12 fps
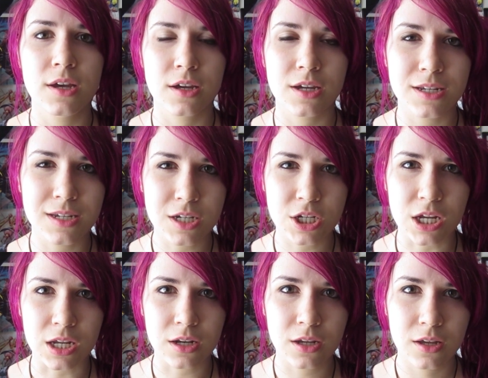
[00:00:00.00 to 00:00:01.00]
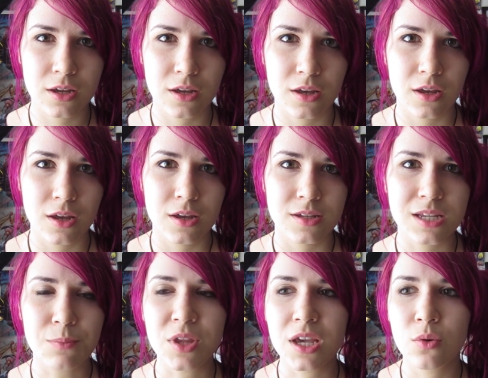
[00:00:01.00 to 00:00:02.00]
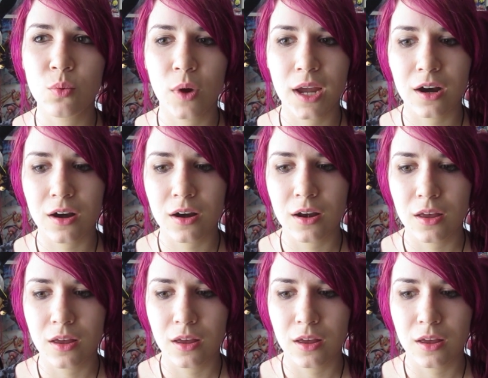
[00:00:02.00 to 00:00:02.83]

condition, something where